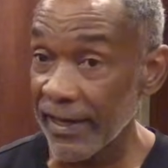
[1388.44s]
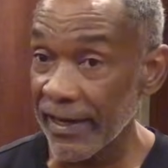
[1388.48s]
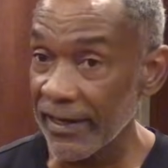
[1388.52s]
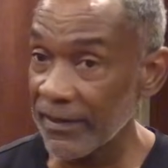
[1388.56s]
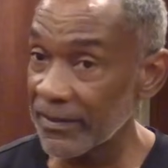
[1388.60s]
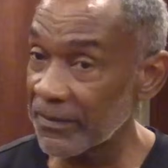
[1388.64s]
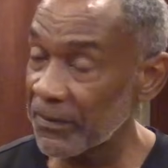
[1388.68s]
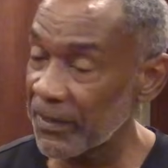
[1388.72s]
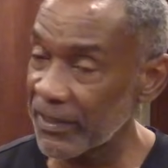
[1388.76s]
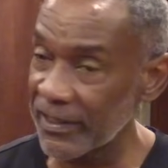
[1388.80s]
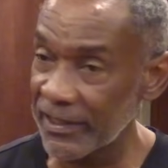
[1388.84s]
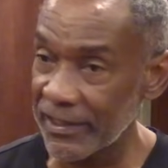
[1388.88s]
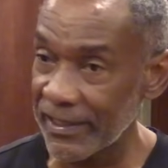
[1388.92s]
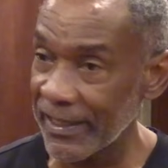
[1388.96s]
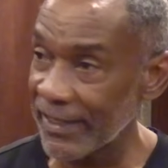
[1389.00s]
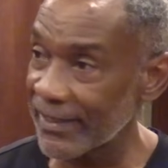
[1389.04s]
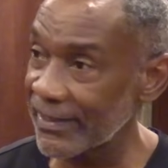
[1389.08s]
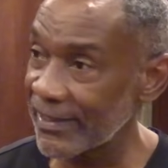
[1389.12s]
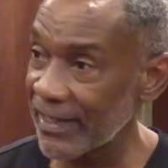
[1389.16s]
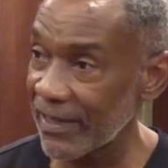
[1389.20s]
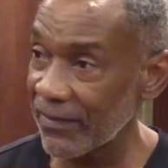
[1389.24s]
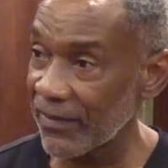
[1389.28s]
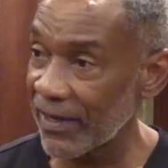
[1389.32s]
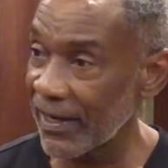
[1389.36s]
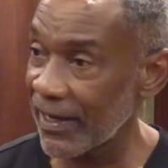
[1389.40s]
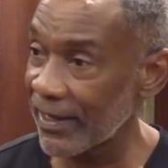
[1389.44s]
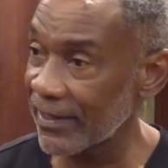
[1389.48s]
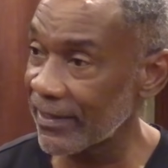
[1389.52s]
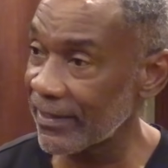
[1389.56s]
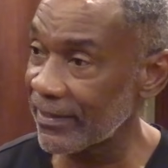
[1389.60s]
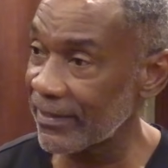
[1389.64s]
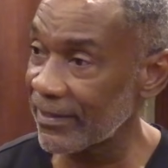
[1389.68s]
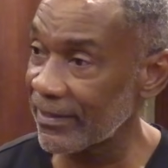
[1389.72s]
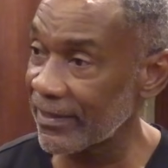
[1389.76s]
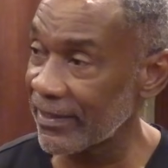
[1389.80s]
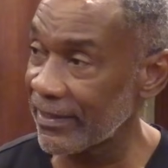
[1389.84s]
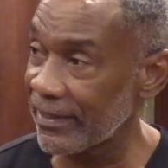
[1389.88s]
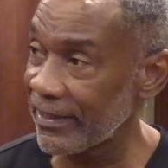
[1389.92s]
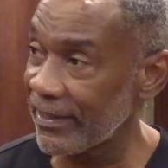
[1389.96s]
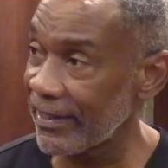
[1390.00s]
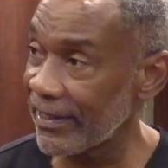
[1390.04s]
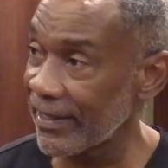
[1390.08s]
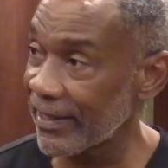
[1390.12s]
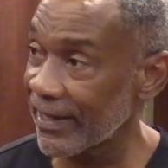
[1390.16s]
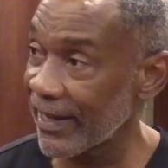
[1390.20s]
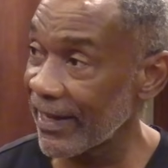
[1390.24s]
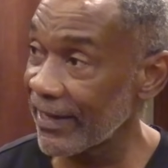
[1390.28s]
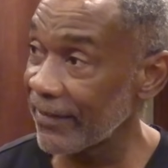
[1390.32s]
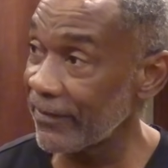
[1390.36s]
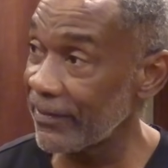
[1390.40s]
but she has never had another day,
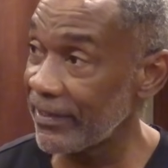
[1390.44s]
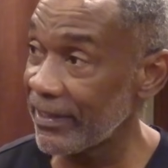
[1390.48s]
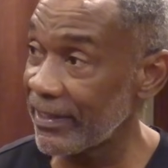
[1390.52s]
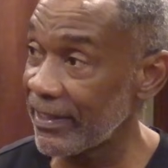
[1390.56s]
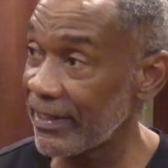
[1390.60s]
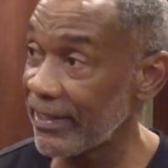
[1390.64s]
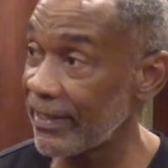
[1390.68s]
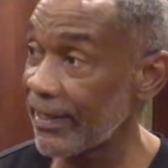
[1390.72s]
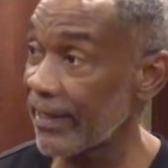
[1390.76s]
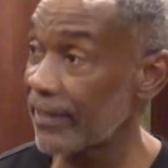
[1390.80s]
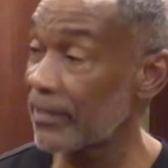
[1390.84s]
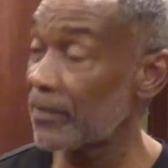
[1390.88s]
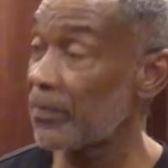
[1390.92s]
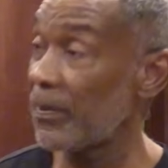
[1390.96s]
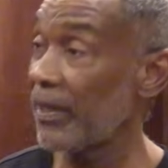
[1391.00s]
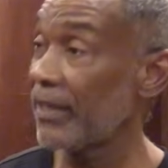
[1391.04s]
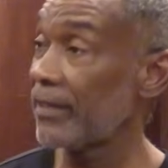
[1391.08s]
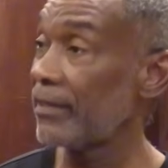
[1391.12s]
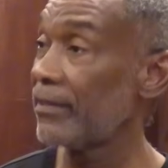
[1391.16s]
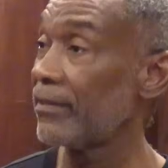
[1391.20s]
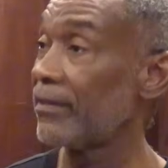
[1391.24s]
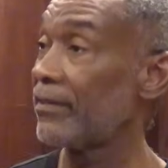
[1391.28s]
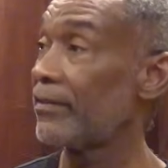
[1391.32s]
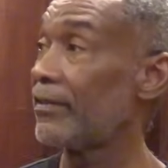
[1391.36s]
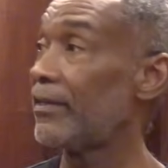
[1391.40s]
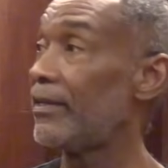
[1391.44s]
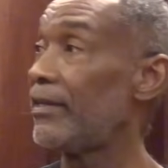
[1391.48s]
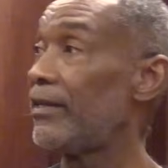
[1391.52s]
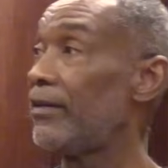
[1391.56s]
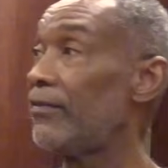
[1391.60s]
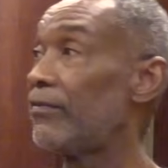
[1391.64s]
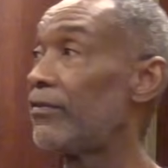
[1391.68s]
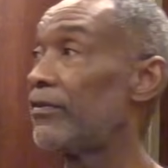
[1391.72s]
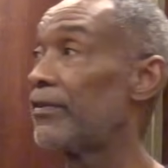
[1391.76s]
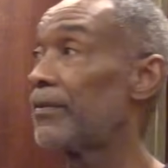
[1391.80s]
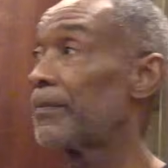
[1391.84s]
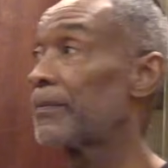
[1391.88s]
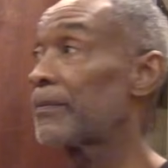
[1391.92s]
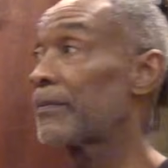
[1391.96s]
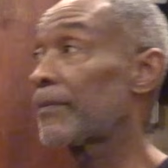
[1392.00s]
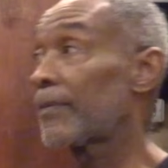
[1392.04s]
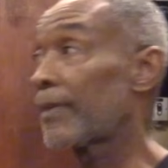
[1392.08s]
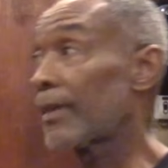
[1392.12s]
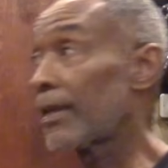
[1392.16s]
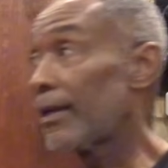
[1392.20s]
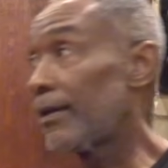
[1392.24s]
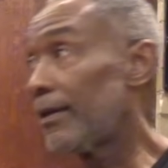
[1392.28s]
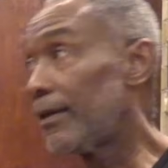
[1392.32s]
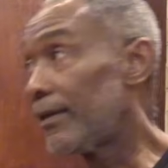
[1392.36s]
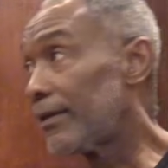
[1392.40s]
and I really didn't expect her to live,
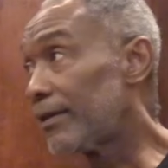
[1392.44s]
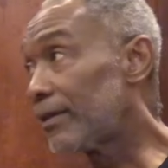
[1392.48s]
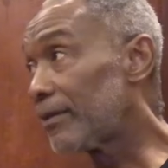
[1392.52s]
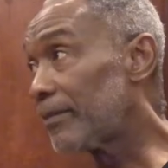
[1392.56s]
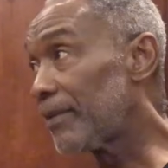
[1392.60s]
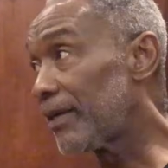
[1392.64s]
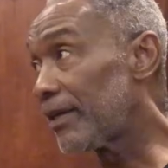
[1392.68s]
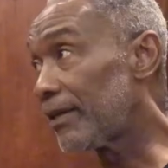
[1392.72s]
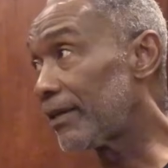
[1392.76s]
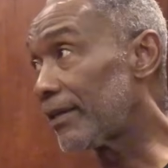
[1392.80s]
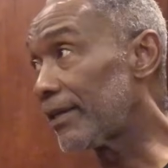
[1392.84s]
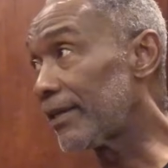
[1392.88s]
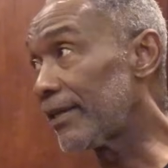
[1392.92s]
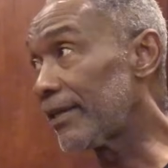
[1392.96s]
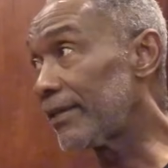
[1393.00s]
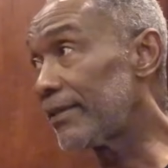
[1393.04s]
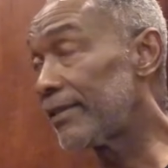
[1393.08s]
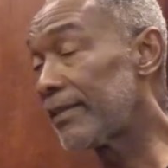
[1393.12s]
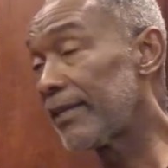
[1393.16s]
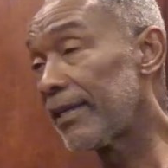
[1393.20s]
to be honest.